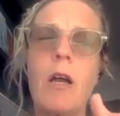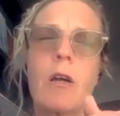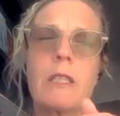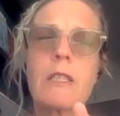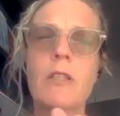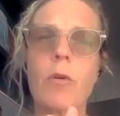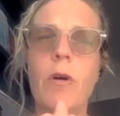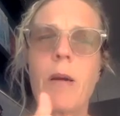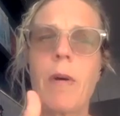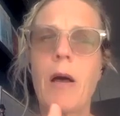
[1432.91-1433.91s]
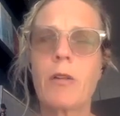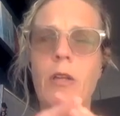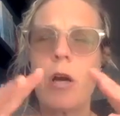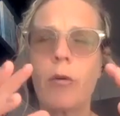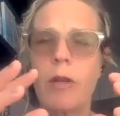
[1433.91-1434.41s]
heard this story about
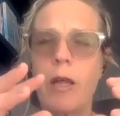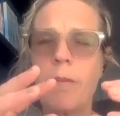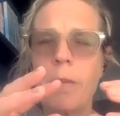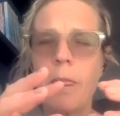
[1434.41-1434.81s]
the